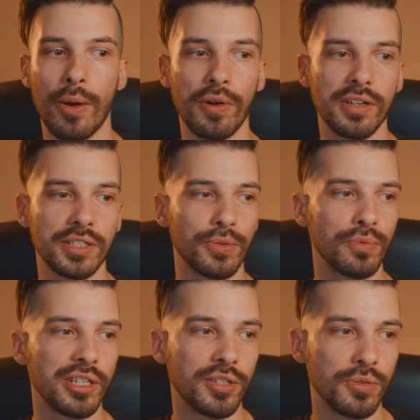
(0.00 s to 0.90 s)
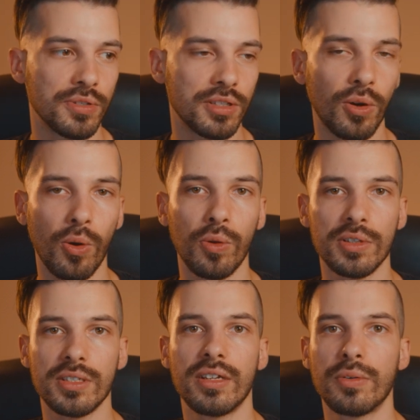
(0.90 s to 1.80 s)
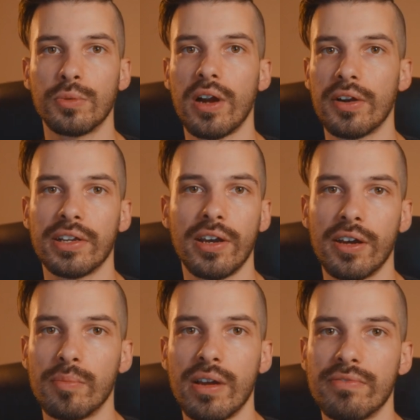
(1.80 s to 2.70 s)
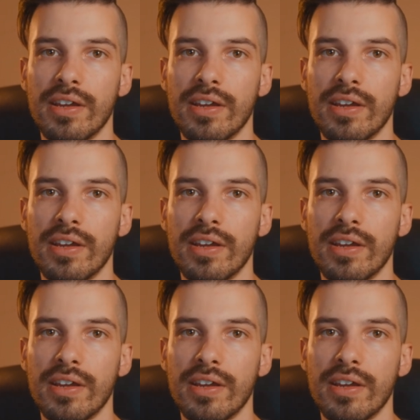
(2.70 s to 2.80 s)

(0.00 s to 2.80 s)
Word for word: I wanted to reuse the holes that were already cut in my